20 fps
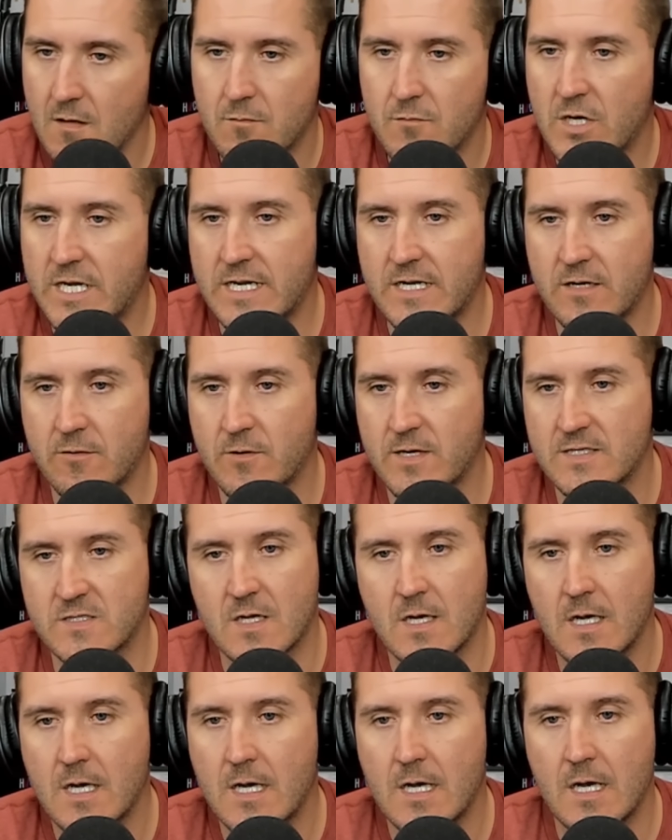But anyways,
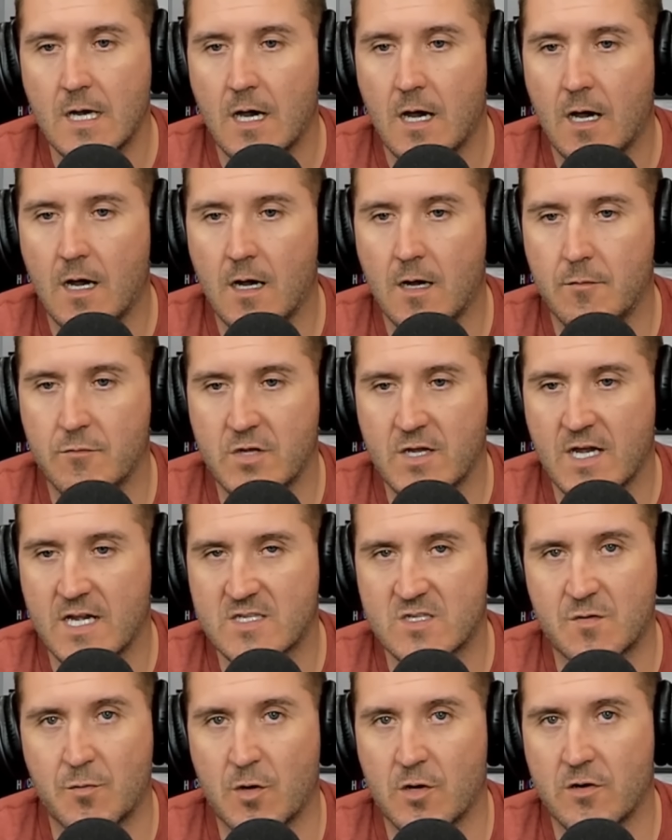um,
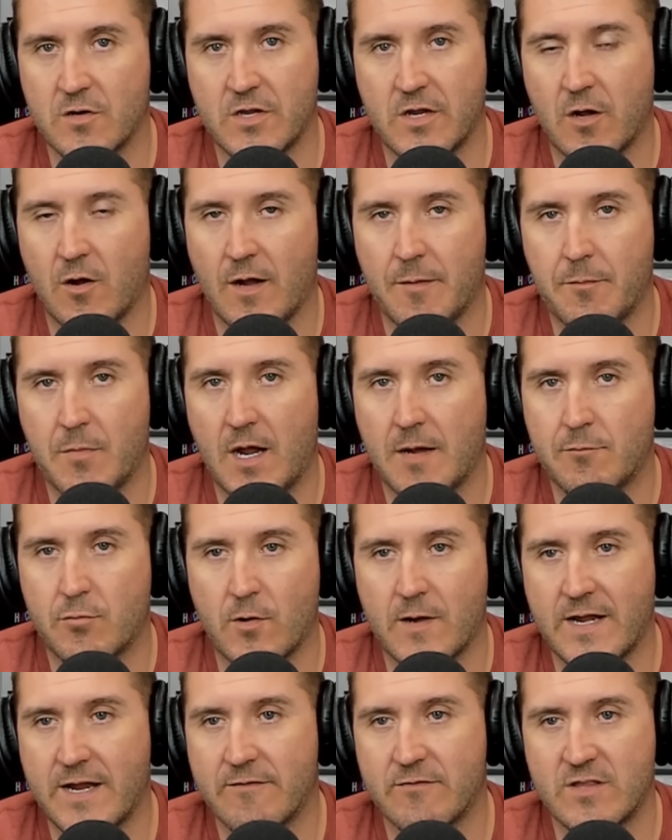customer, you know, I, I
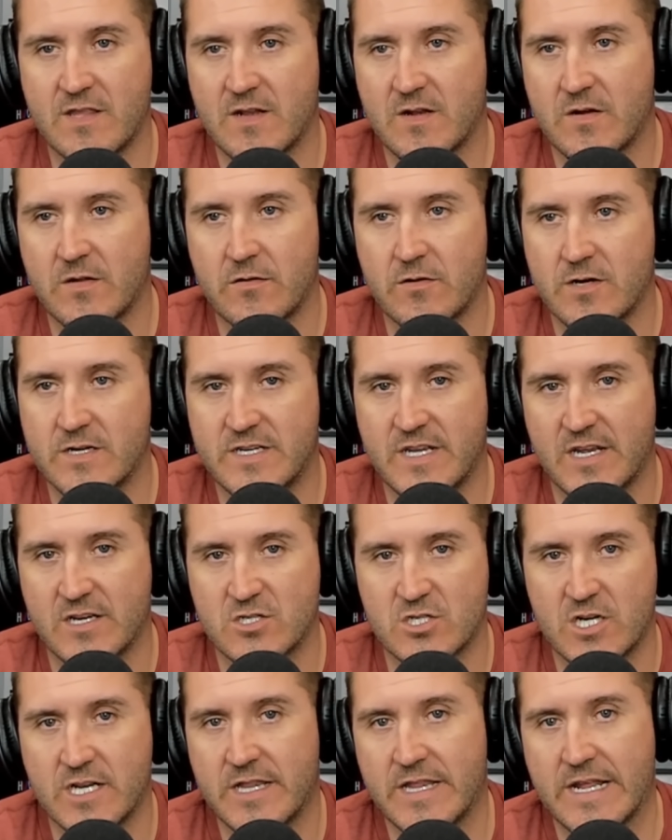bring everything to their
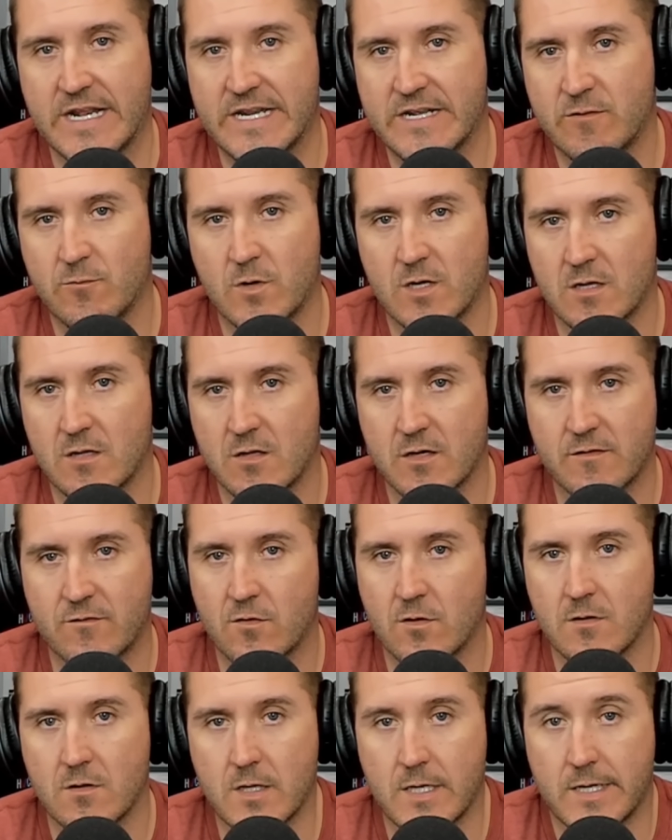attention and they didn't want to look
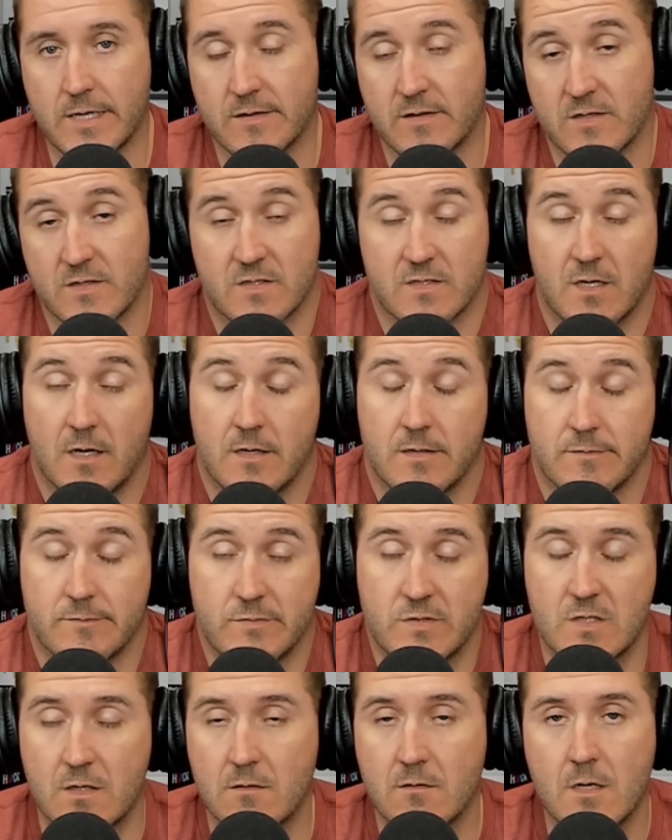for a leak at this time.
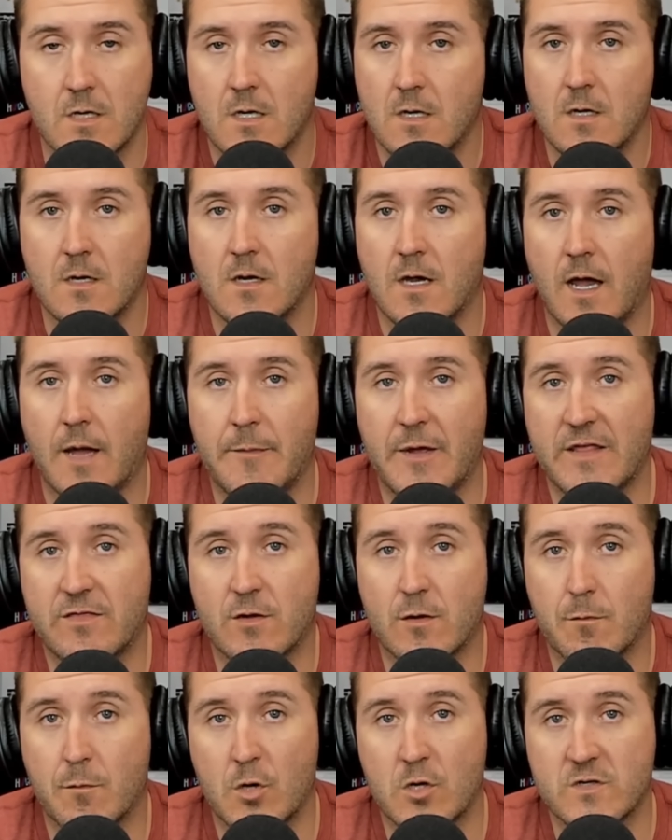So I'm at
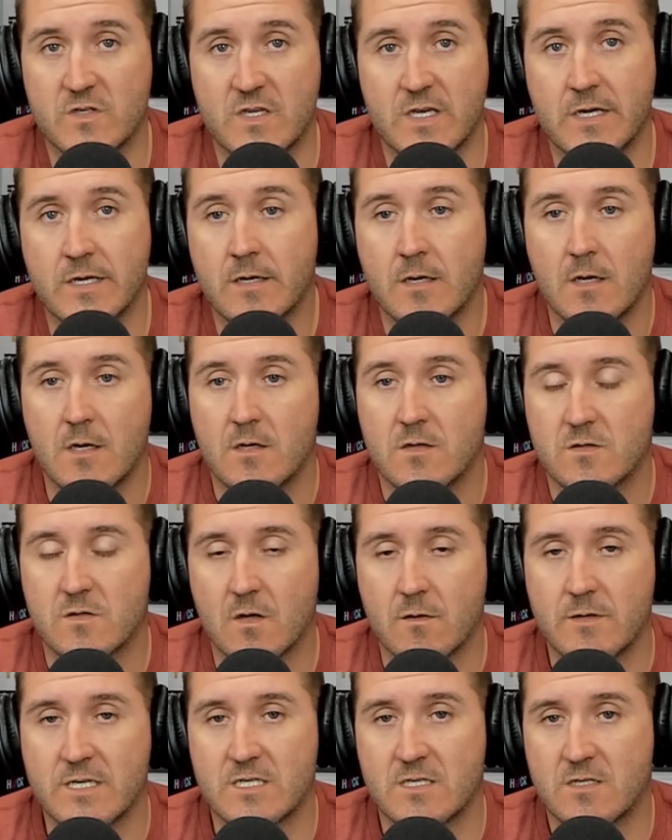their mercy.
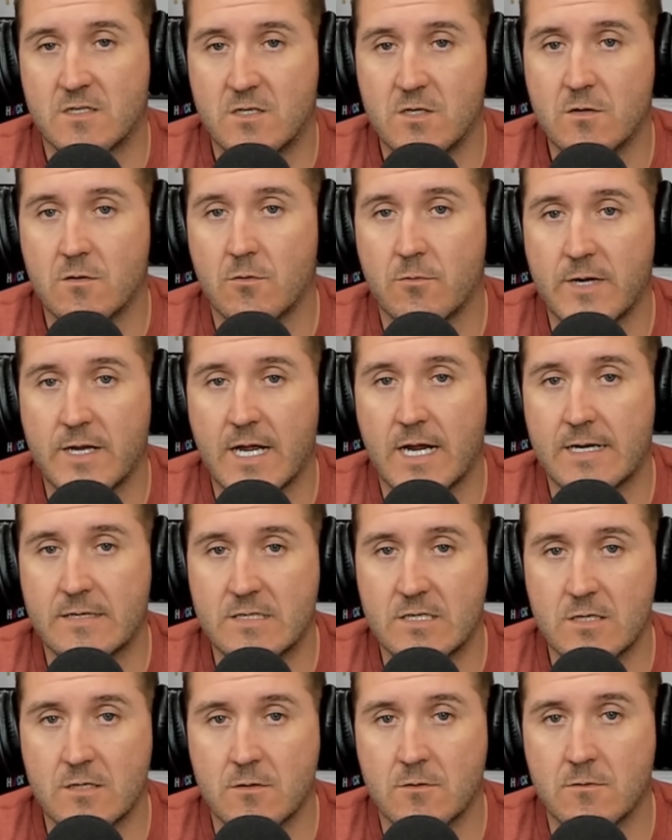So we just do what we got to
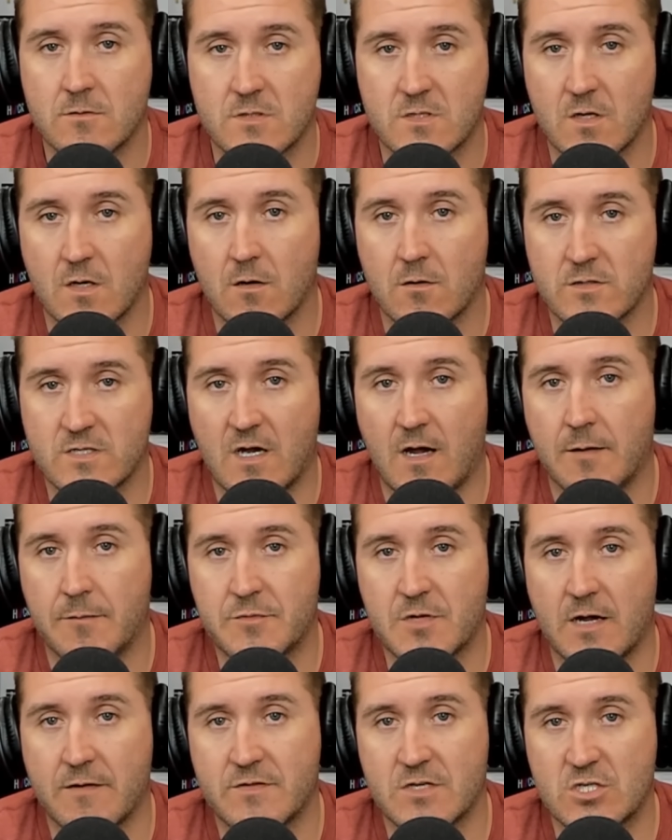do. So
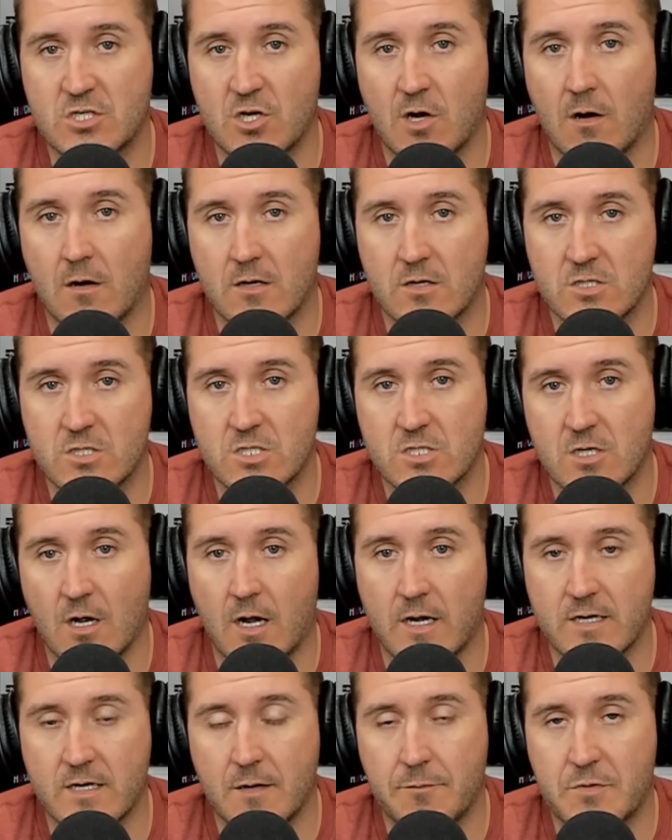topped off the charge,
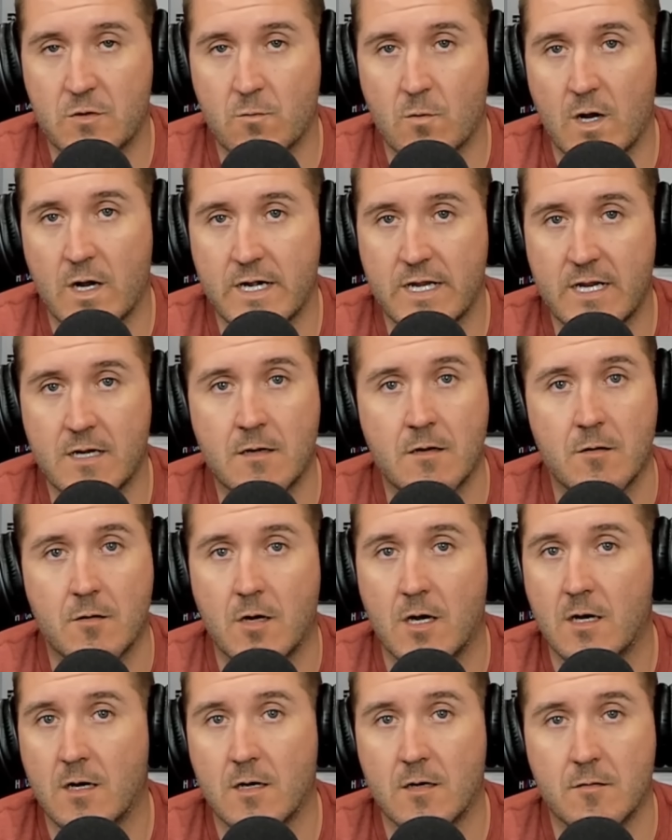got it up and running.
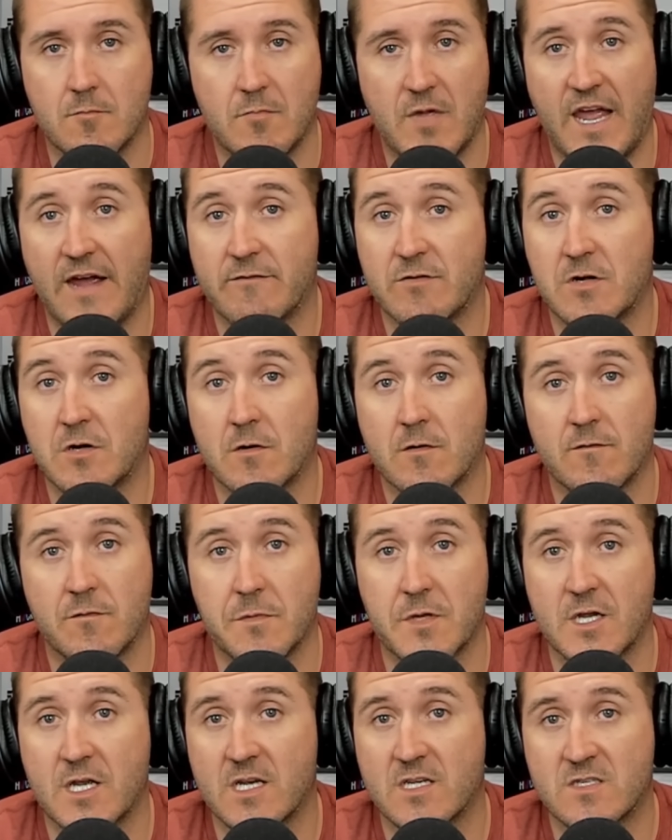Um, haven't heard
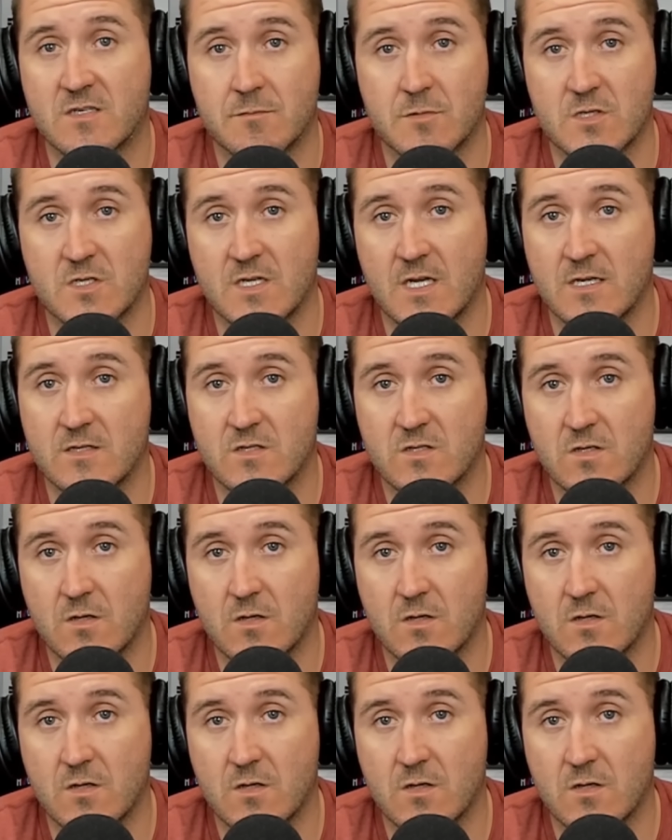from the customer since.